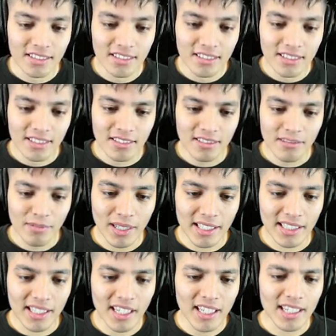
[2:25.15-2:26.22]
Oh my
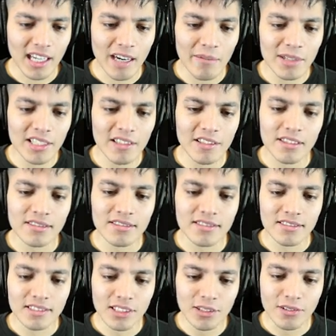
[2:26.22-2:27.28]
god, how many...
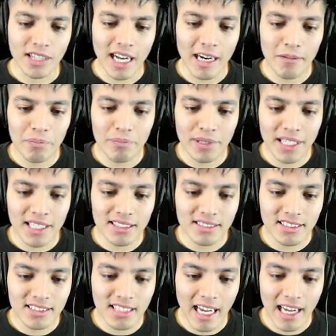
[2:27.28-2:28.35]
Dude, how big is
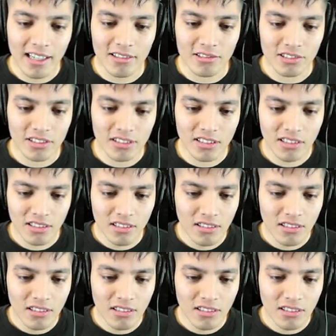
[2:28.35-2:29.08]
this house?